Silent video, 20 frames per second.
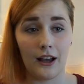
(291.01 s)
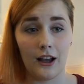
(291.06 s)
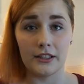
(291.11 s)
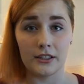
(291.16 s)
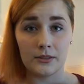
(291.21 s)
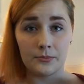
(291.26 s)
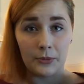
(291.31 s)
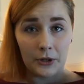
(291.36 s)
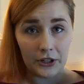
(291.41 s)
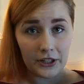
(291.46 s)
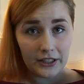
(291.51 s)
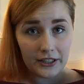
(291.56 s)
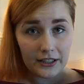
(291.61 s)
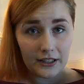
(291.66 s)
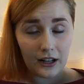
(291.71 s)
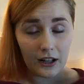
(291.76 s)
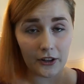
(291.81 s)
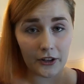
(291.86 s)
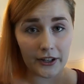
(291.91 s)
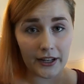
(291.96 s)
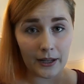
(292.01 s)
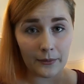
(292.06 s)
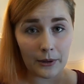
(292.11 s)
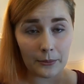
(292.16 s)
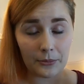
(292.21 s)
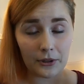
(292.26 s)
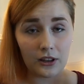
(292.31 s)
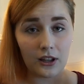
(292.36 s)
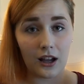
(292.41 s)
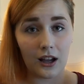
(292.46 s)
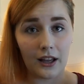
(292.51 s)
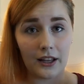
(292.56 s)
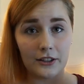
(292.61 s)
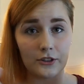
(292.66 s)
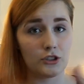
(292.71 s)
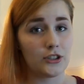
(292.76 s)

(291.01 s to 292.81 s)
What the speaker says: This burgundy color came up a lot,